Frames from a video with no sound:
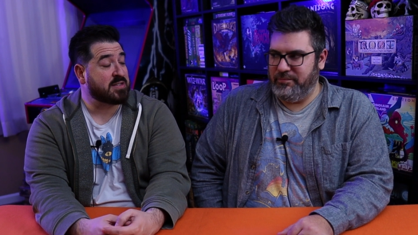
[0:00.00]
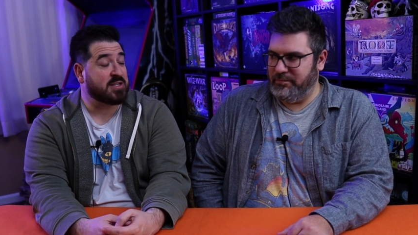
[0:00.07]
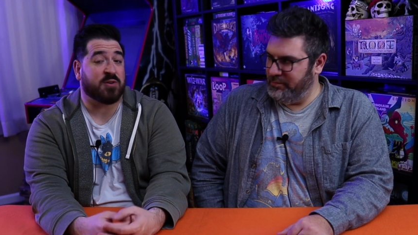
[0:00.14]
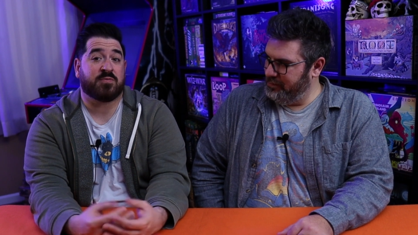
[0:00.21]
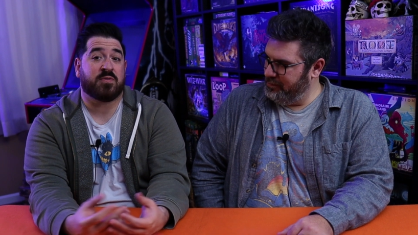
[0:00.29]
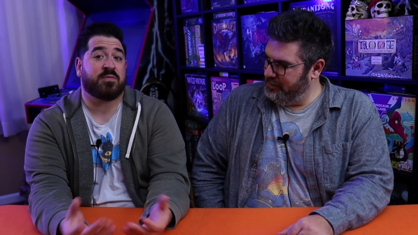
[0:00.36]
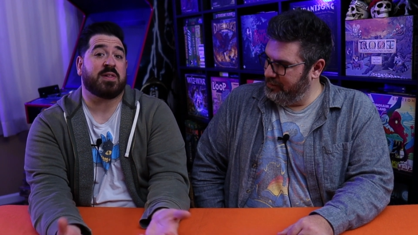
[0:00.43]

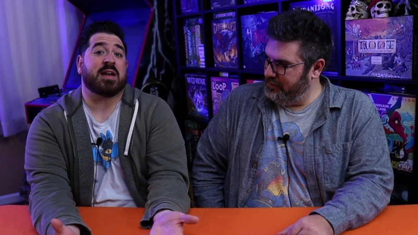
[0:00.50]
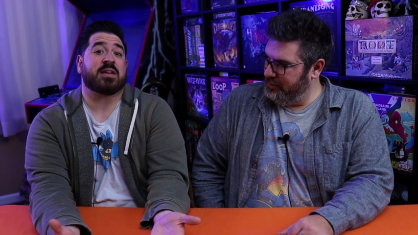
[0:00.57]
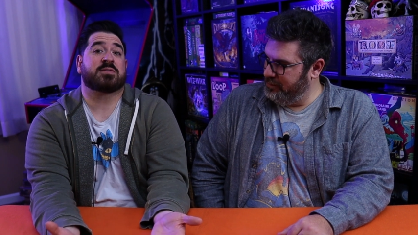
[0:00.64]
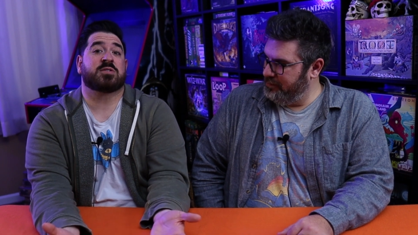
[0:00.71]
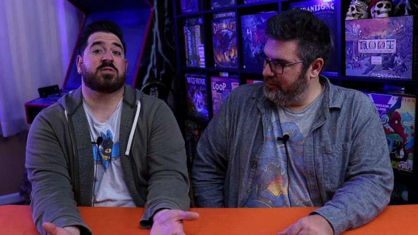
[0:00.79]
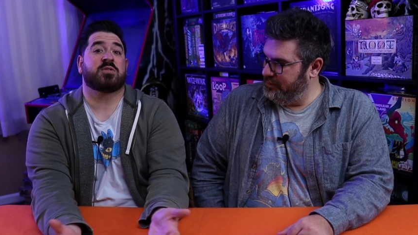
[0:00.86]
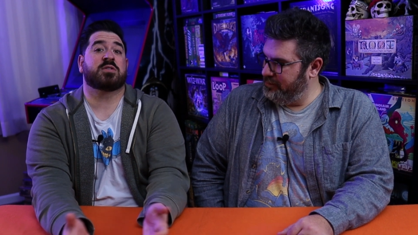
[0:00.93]

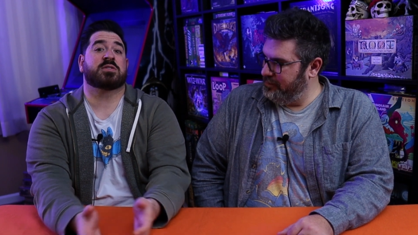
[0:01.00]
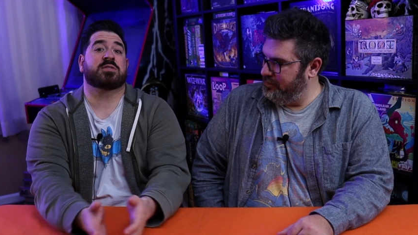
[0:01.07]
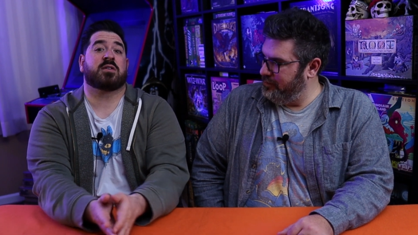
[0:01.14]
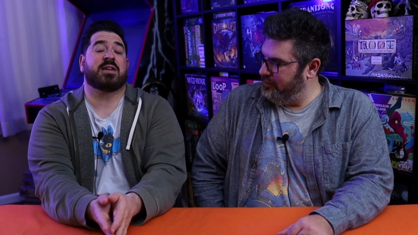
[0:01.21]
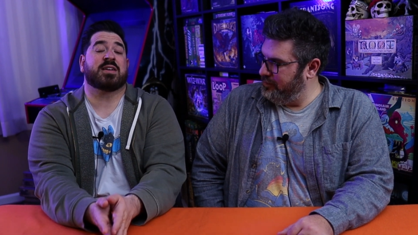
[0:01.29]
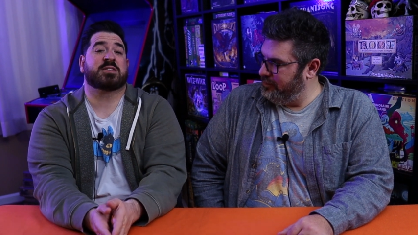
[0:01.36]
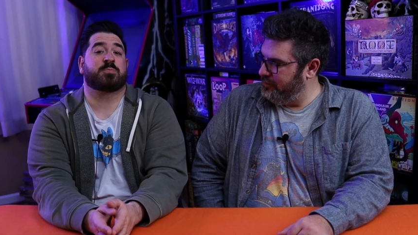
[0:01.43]
Speaker 1: self-reflect, so you can
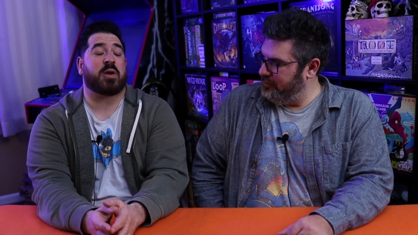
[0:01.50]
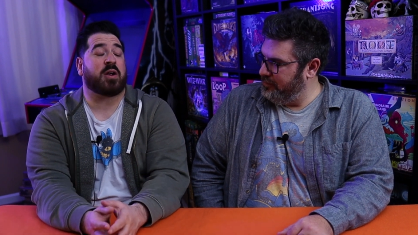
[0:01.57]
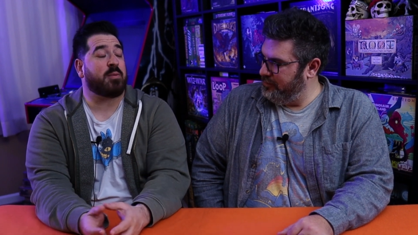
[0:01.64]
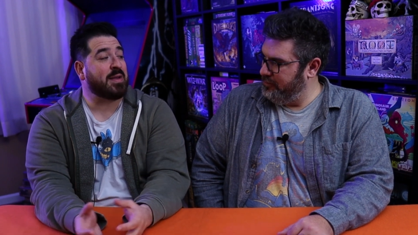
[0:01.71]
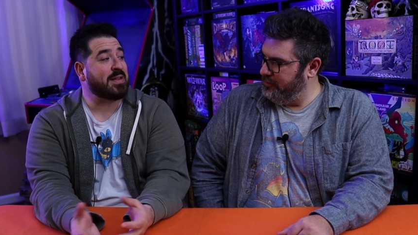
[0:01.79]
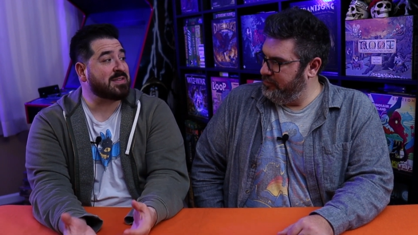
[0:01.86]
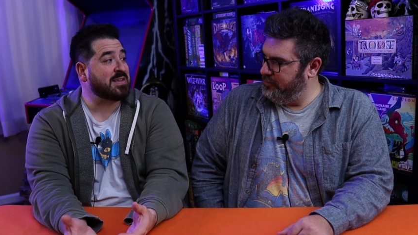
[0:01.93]
start
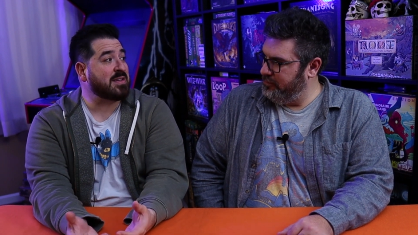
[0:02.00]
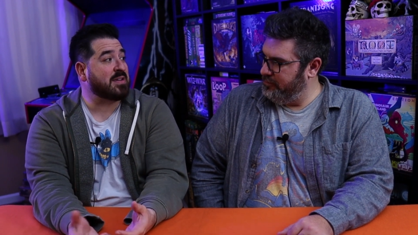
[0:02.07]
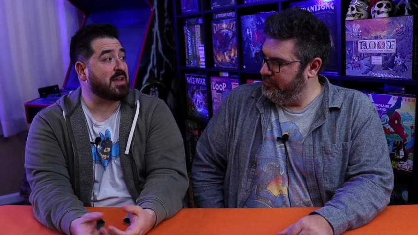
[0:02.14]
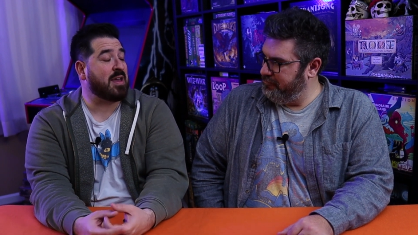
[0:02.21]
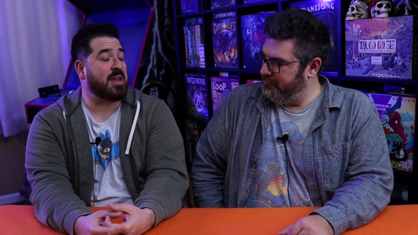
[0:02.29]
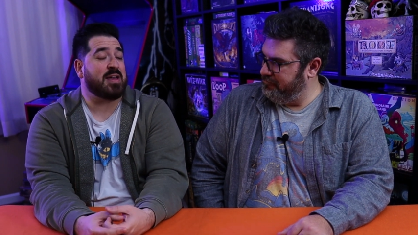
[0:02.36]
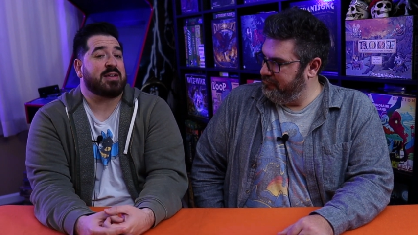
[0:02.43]

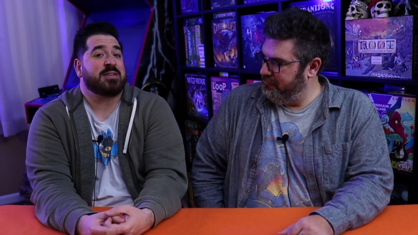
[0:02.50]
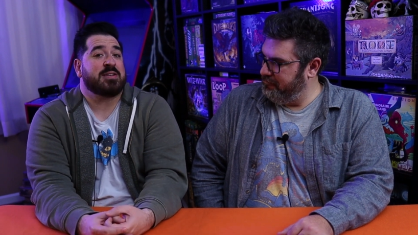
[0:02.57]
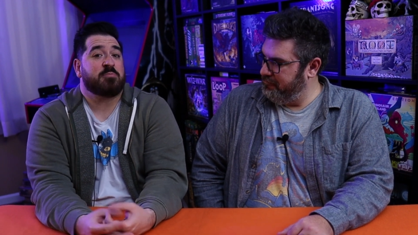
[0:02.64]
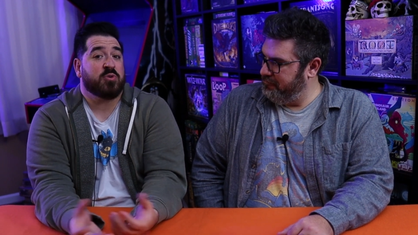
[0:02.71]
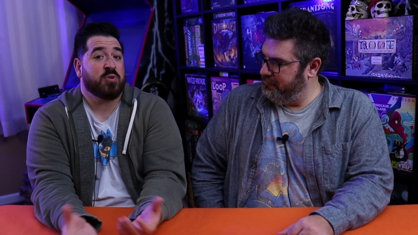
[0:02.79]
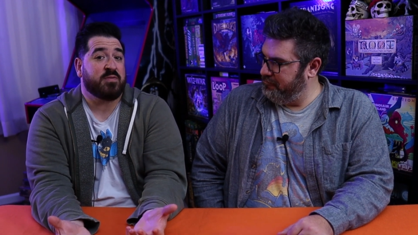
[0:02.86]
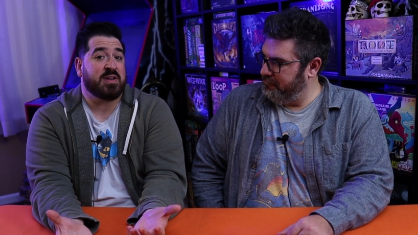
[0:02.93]
experimenting and
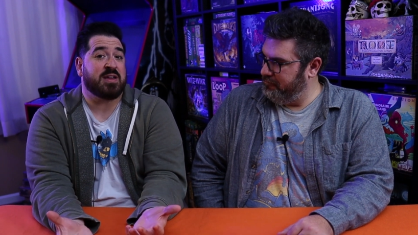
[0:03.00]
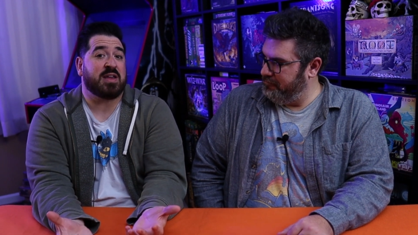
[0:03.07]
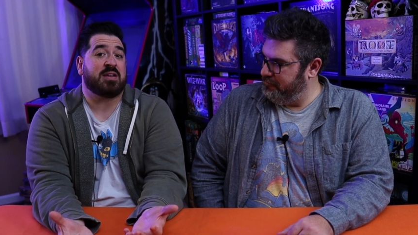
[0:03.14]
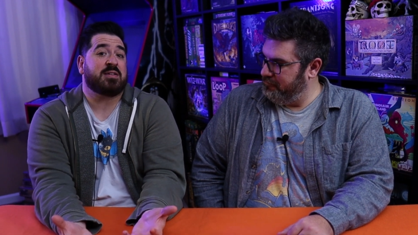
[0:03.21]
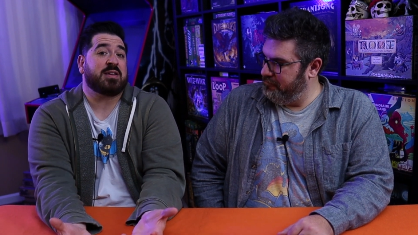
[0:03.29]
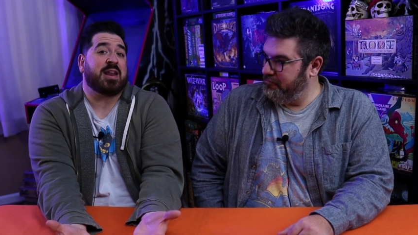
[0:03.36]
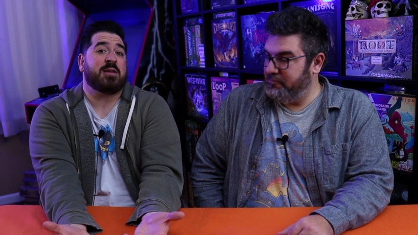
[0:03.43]
improving
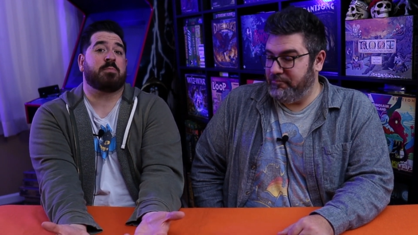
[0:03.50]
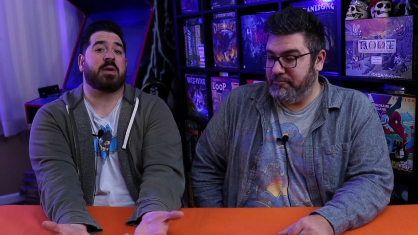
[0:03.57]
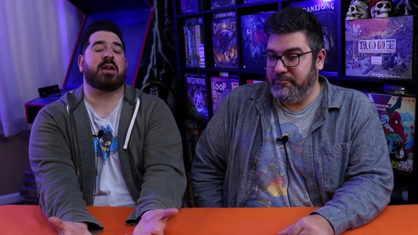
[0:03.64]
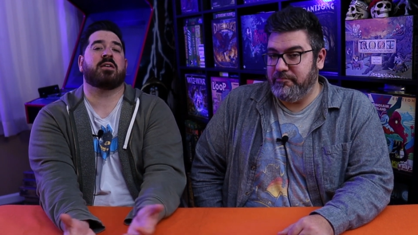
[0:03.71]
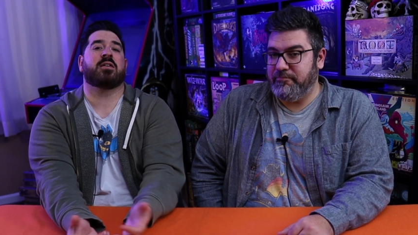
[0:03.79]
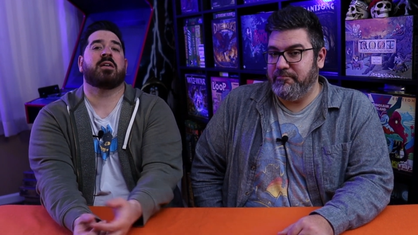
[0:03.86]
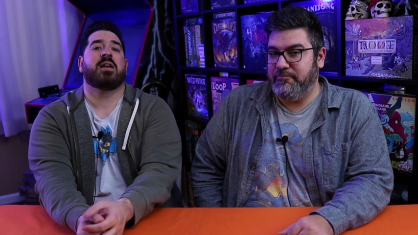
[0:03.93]
and getting
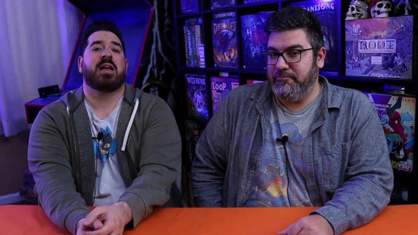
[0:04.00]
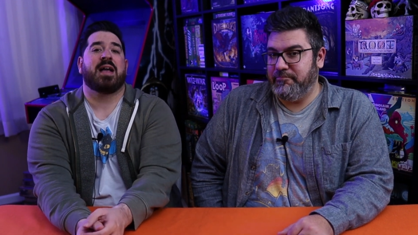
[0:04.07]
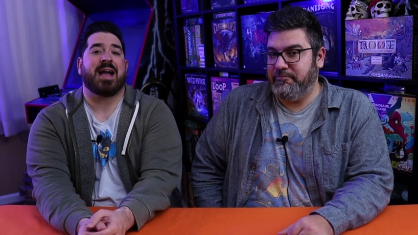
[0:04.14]
better